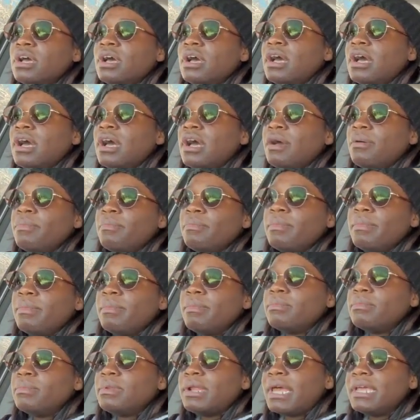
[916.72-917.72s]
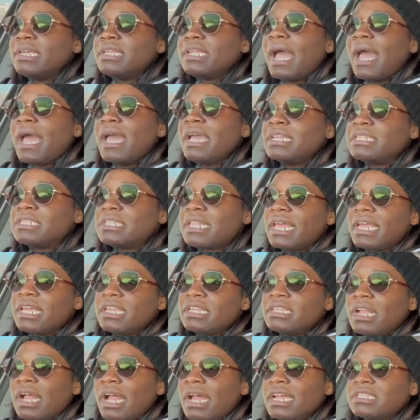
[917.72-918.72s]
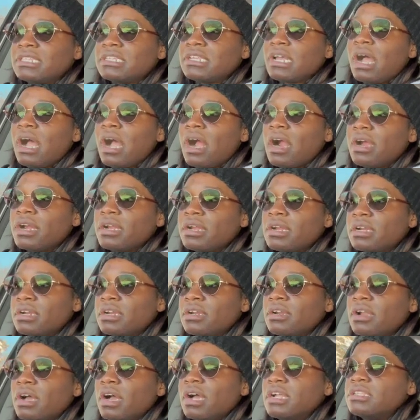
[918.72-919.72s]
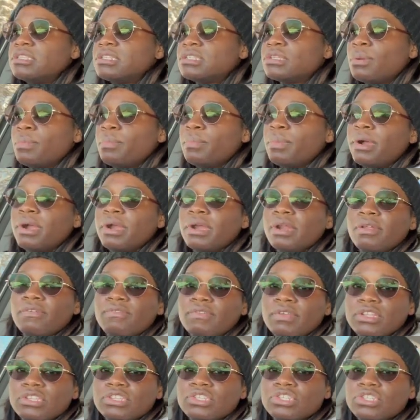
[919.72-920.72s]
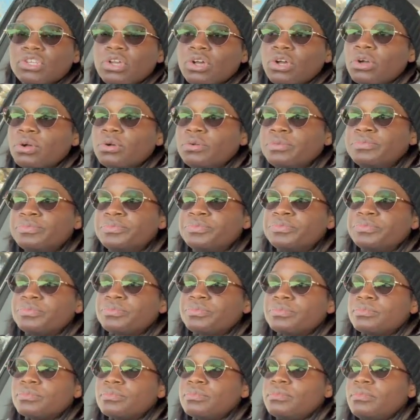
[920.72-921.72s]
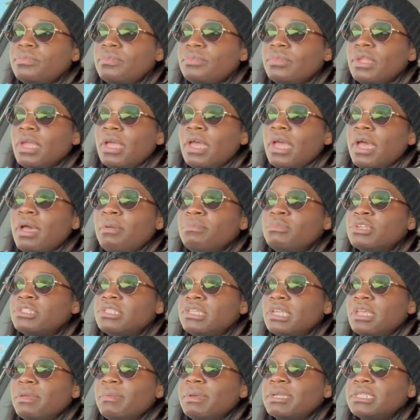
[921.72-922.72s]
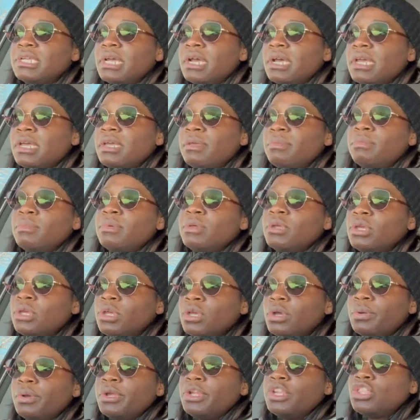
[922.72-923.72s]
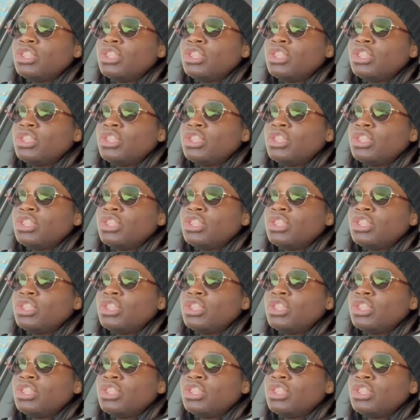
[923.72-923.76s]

um, like ice, like it has hardened on some part of it. So just taking my time and going